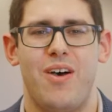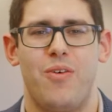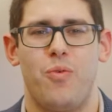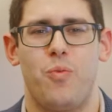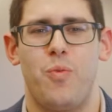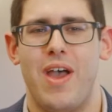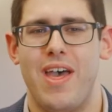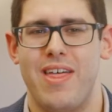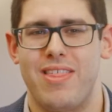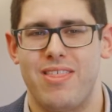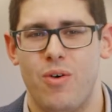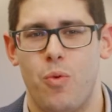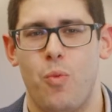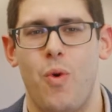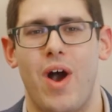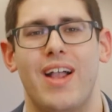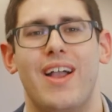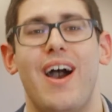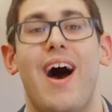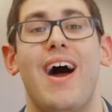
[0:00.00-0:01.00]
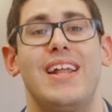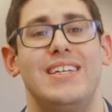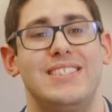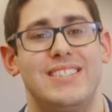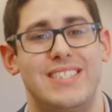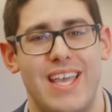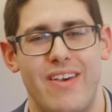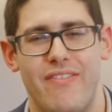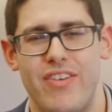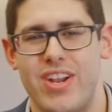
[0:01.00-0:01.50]
with what God
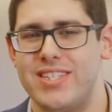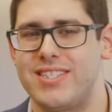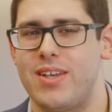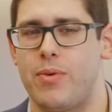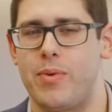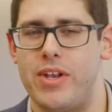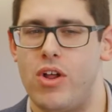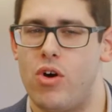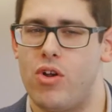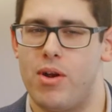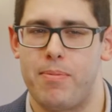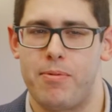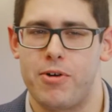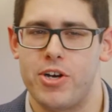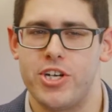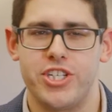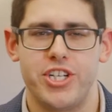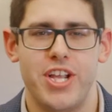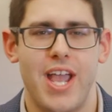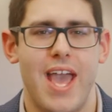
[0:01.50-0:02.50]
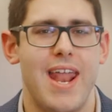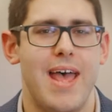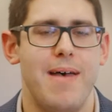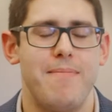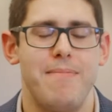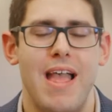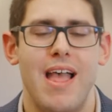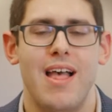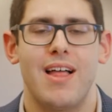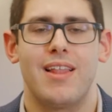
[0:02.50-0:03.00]
has given us that we don't appreciate
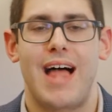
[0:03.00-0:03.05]
it.